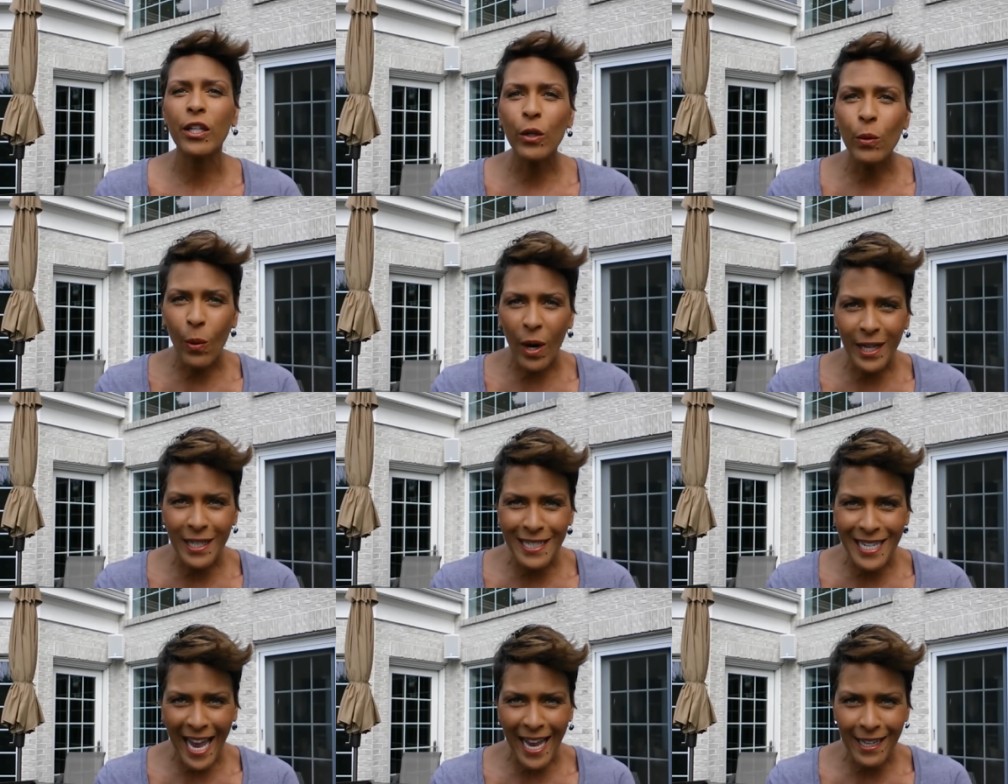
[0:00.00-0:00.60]
you
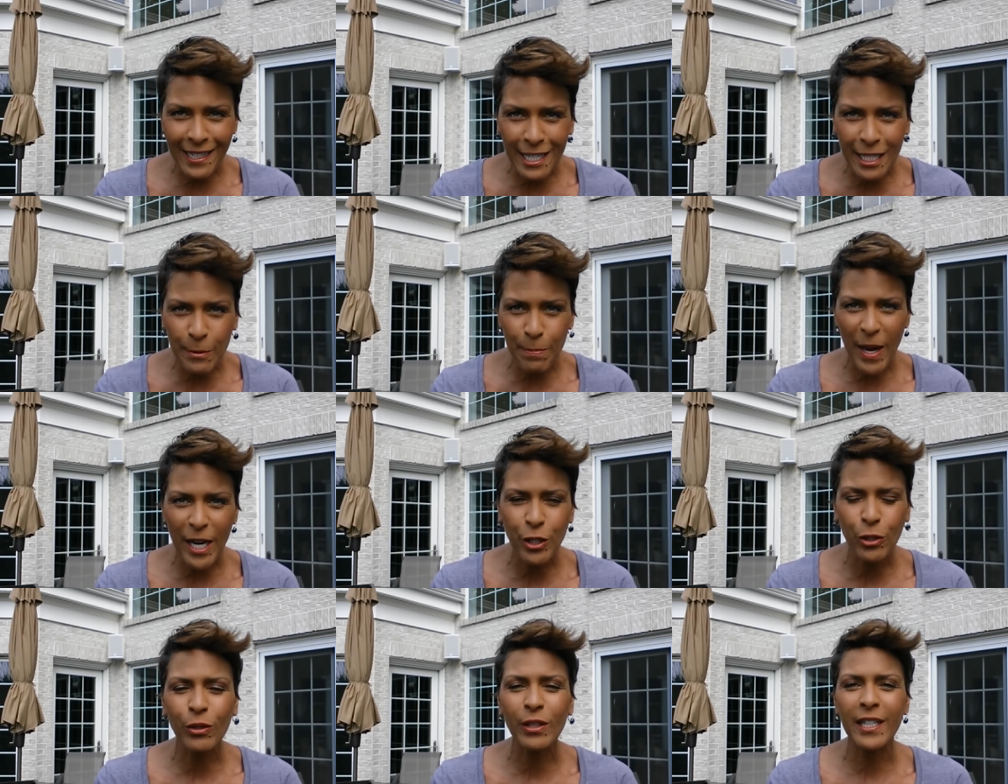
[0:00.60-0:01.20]
want to take a
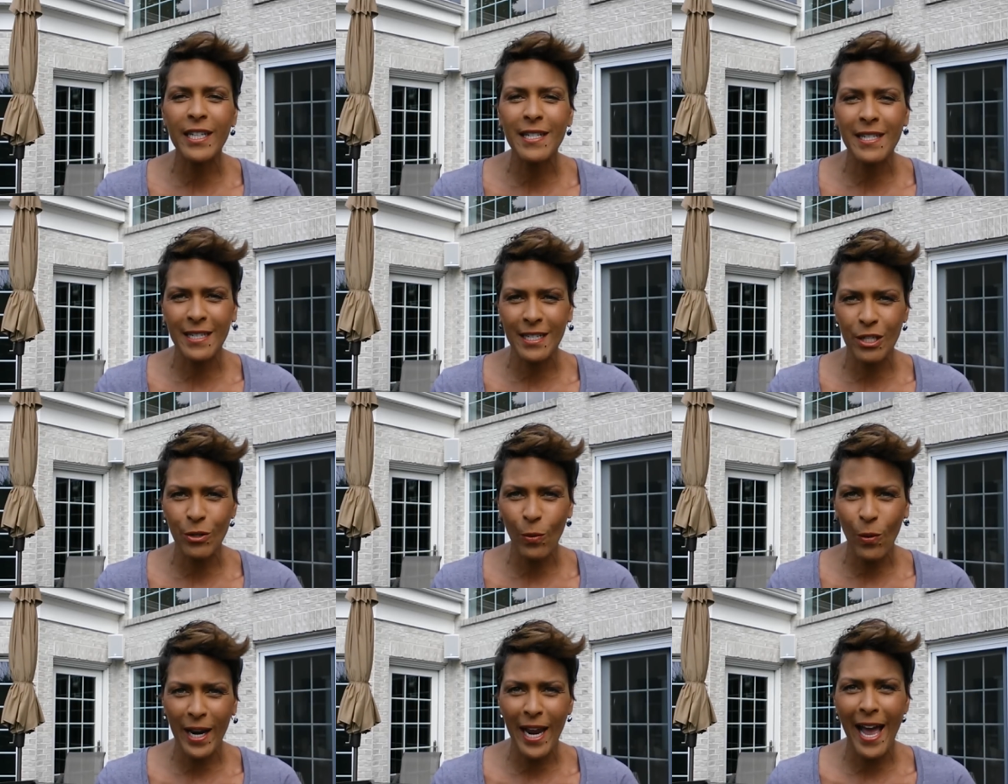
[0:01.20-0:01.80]
special listen
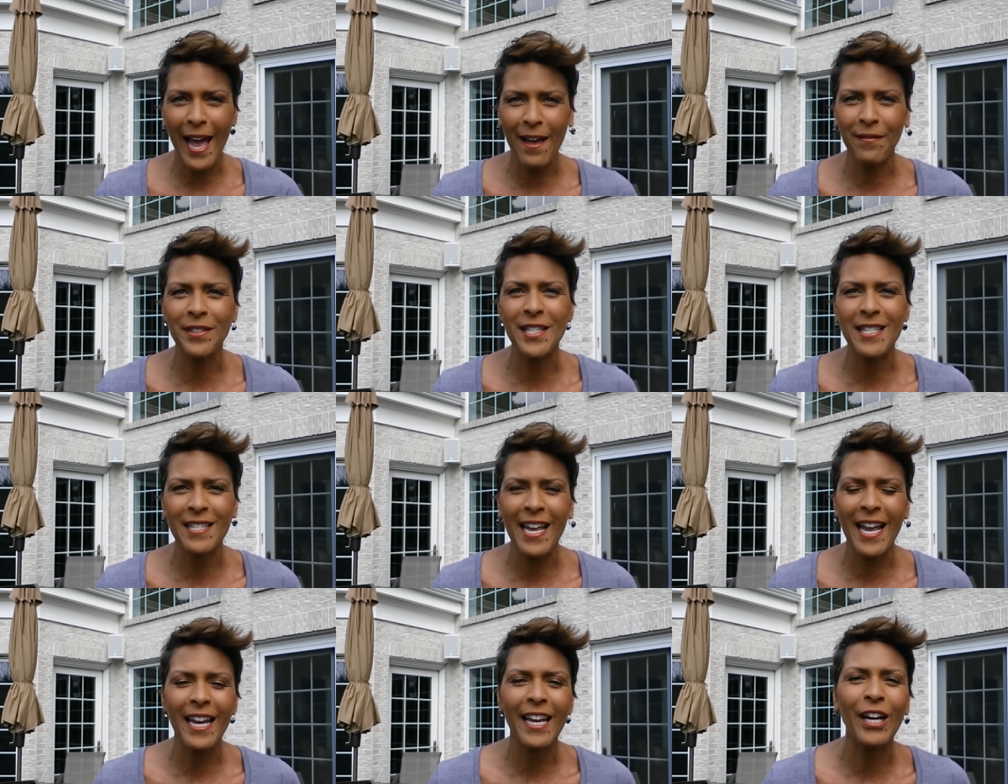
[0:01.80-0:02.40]
to what I have
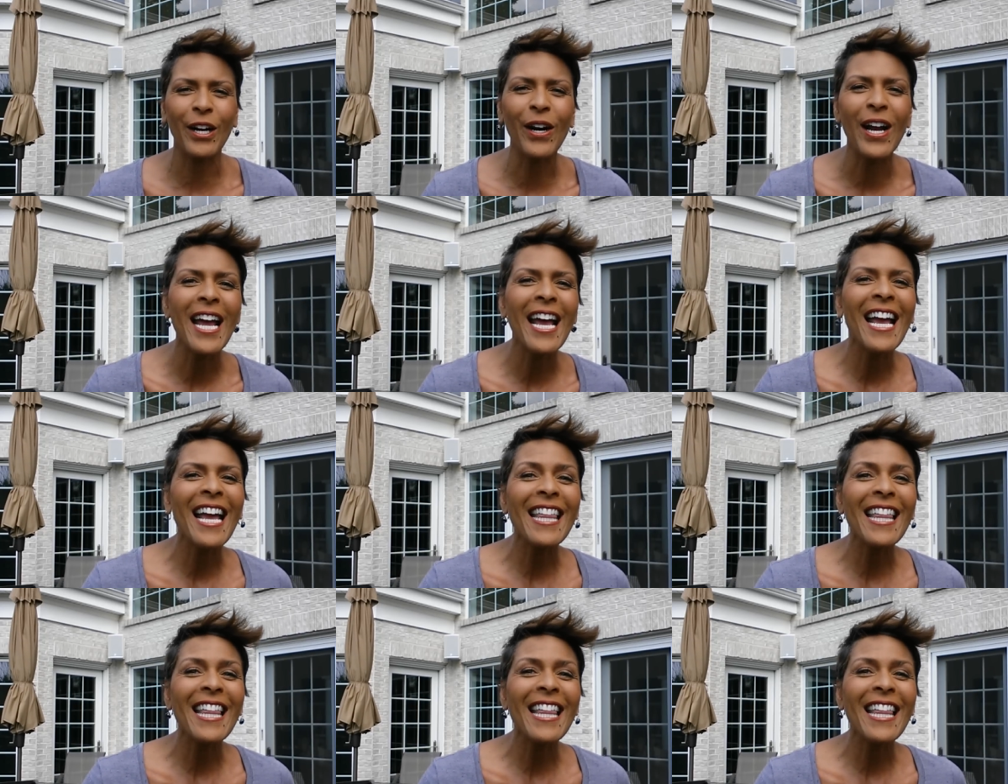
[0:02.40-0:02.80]
to say here.